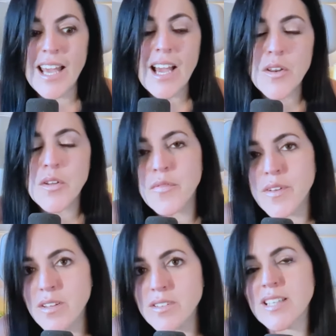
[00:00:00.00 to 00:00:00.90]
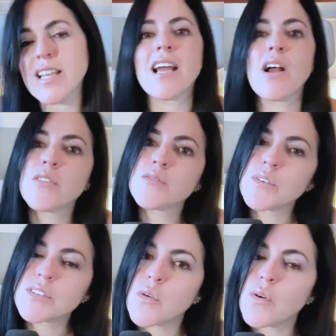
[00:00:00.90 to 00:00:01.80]
Hey, how do you feel today?
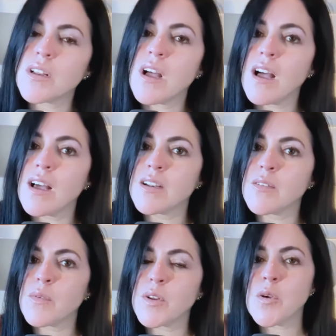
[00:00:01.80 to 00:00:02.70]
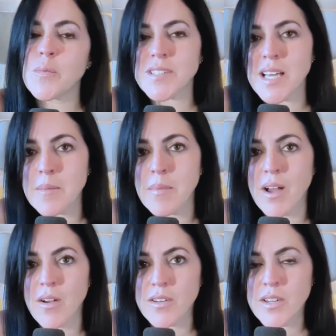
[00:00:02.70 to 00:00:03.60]
What's going on? What are you upset
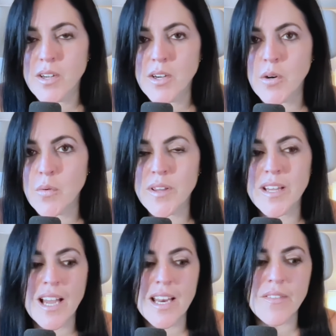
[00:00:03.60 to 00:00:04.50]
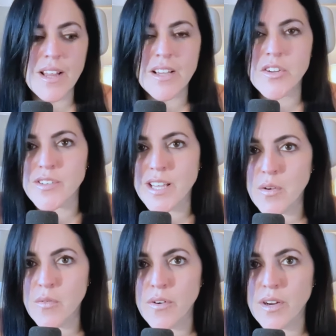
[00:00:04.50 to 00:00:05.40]
about? Or were they kind of like, just
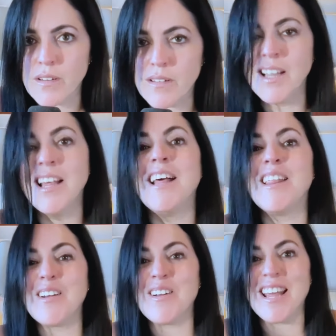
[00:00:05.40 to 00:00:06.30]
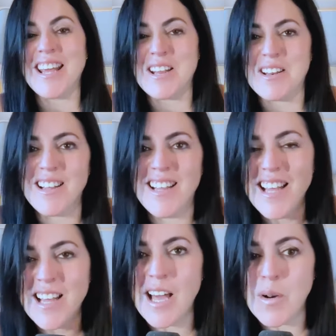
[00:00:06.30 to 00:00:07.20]
get over it? They're like,
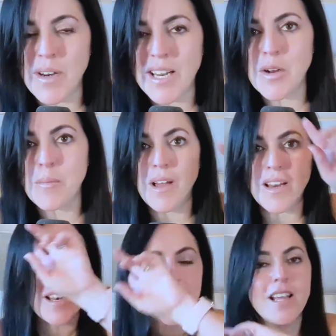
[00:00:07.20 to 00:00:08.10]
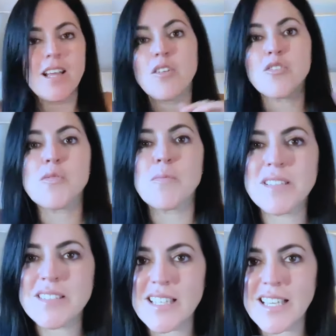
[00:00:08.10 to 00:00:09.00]
I don't want to hear about it. They're too
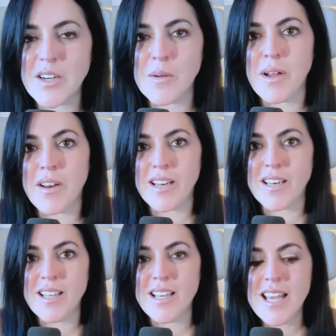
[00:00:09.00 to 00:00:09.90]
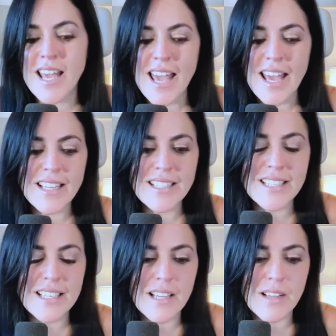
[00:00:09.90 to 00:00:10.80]
busy to hear about it. And
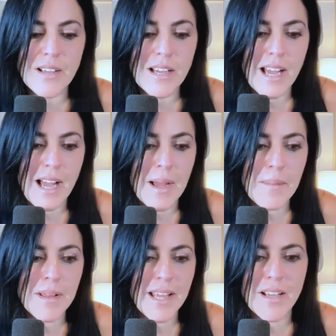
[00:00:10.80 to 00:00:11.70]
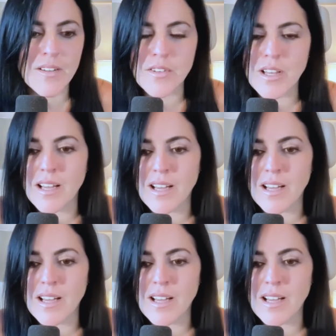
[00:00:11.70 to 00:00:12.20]
listen, I'm like,